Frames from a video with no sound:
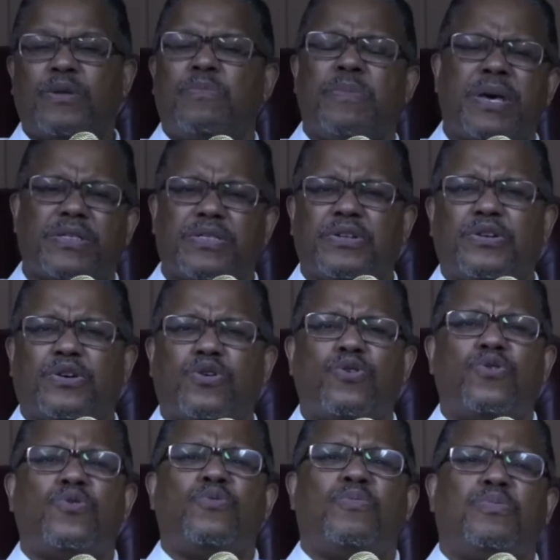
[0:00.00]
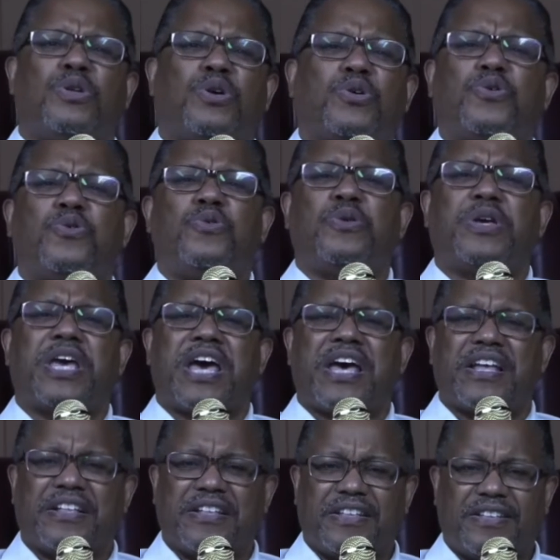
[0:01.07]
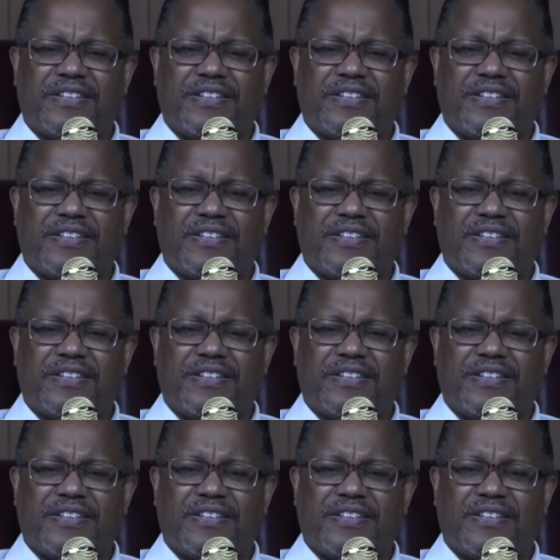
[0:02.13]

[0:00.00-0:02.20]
the myth of the cool the cool cat.